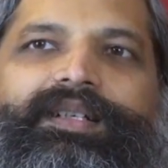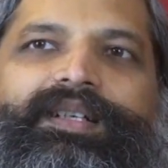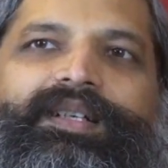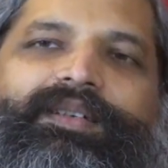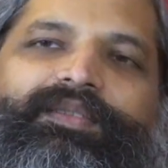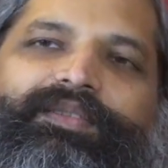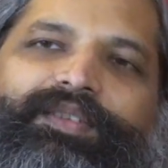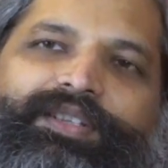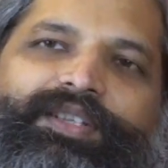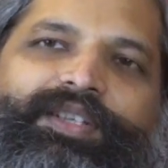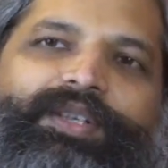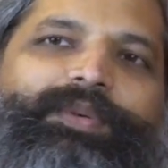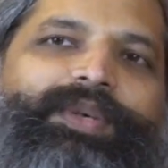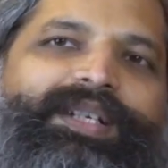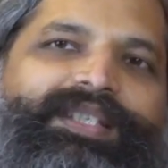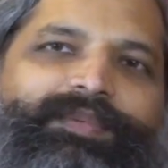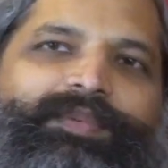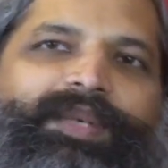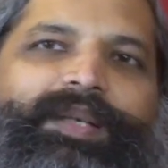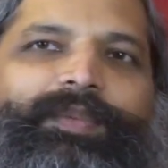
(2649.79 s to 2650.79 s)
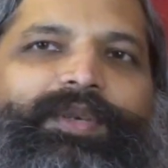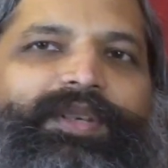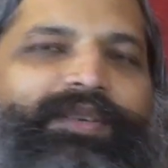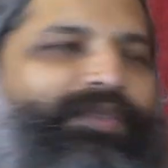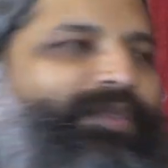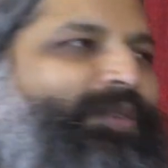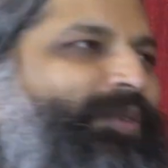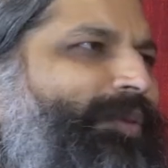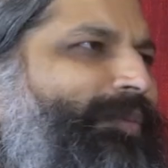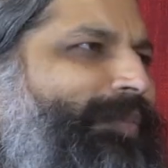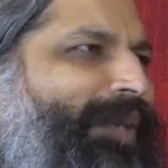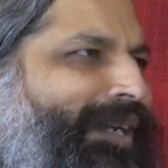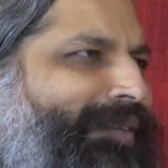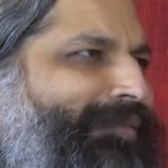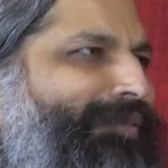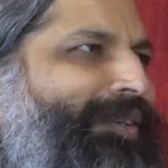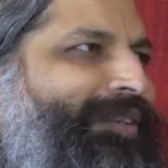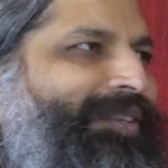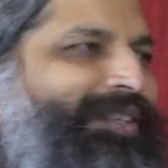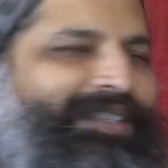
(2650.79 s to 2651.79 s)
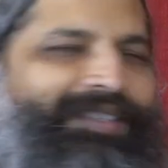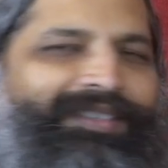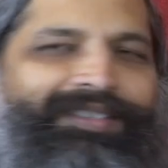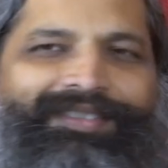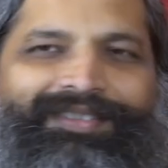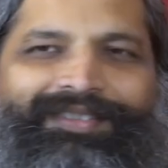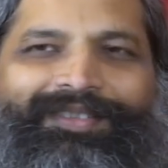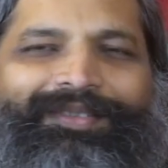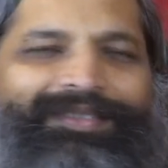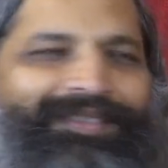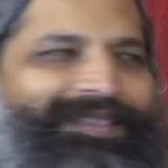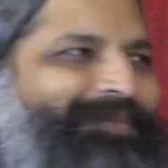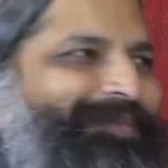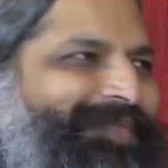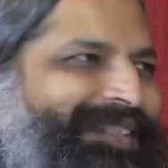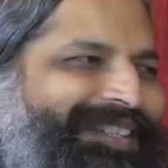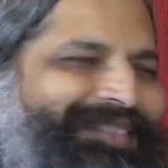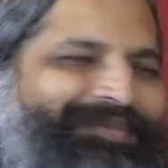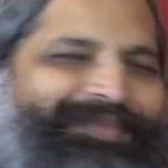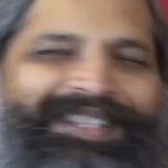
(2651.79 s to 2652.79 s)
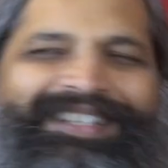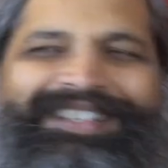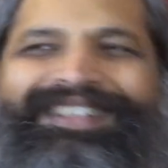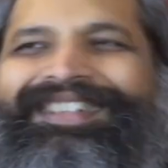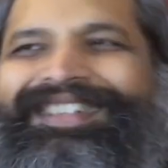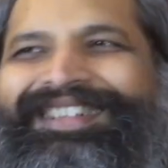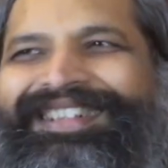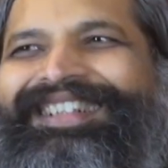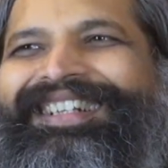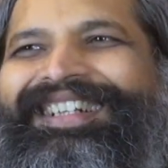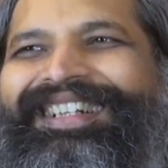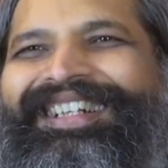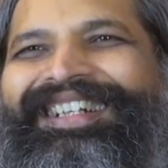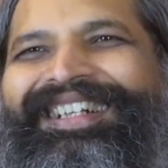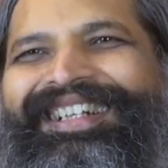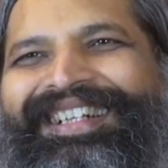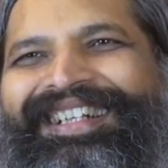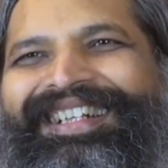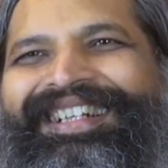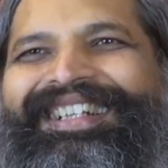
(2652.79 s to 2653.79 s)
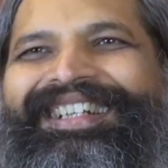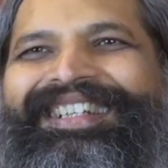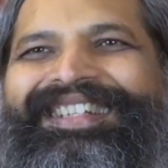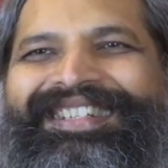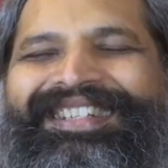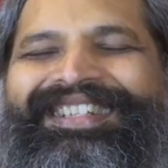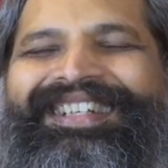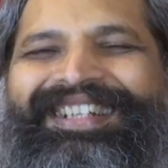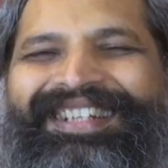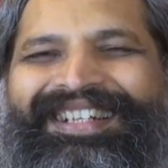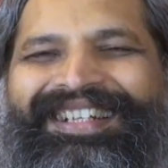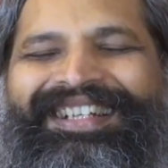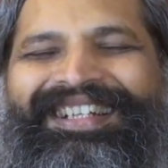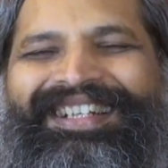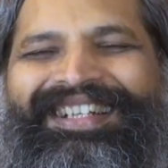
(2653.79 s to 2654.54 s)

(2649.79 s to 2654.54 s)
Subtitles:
For the US, maybe you have to go back 40 years or something, but still.